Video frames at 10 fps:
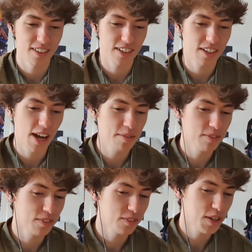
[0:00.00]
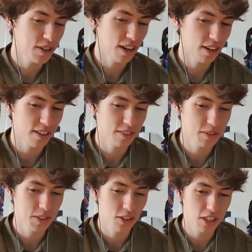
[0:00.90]
We
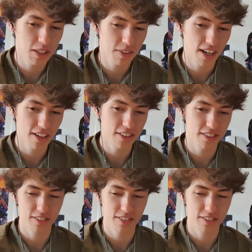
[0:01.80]
were talking about how